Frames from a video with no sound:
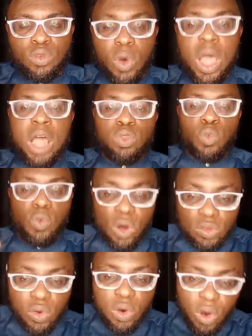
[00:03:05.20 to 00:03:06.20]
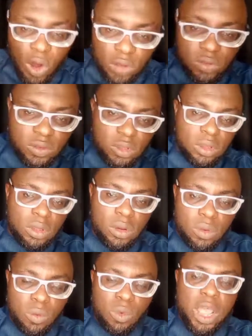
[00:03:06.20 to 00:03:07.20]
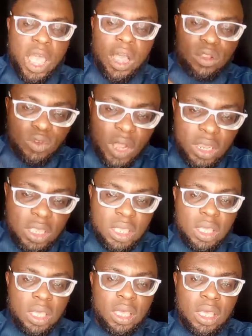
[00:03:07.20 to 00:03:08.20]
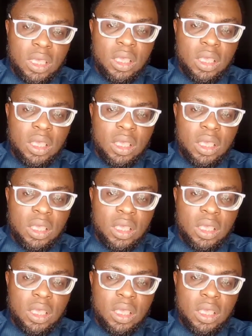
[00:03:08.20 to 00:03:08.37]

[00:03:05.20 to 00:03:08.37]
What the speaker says: So at what cost would I actually,